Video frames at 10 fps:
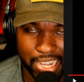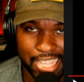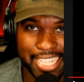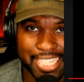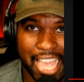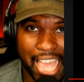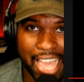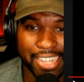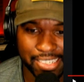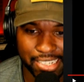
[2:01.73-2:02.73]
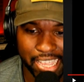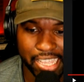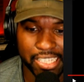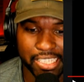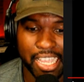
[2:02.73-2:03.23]
is hot.
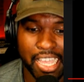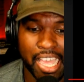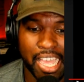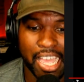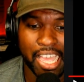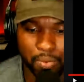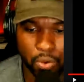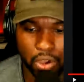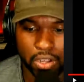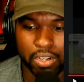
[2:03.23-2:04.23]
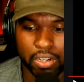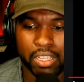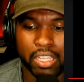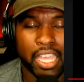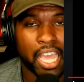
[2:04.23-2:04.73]
There's hot water,
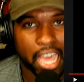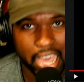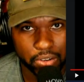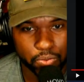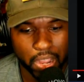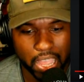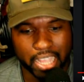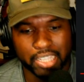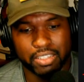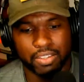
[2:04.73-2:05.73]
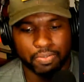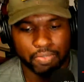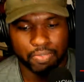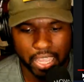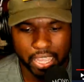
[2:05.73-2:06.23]
hot rocks
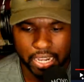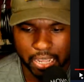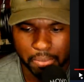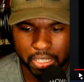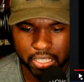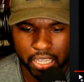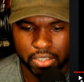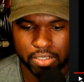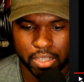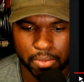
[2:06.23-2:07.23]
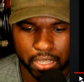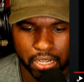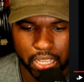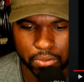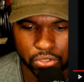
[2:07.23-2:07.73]
flying. And let me tell you something
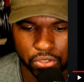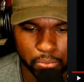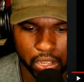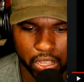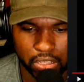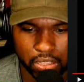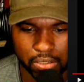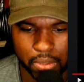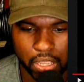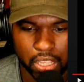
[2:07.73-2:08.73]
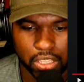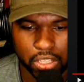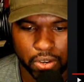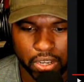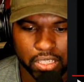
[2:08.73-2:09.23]
that was super awesome. The
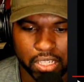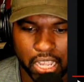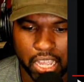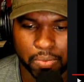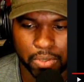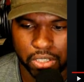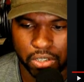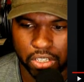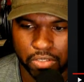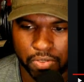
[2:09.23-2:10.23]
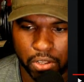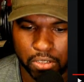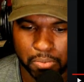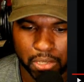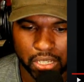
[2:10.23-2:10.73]
grace of God was on these folks
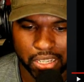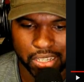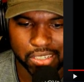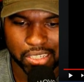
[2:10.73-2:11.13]
because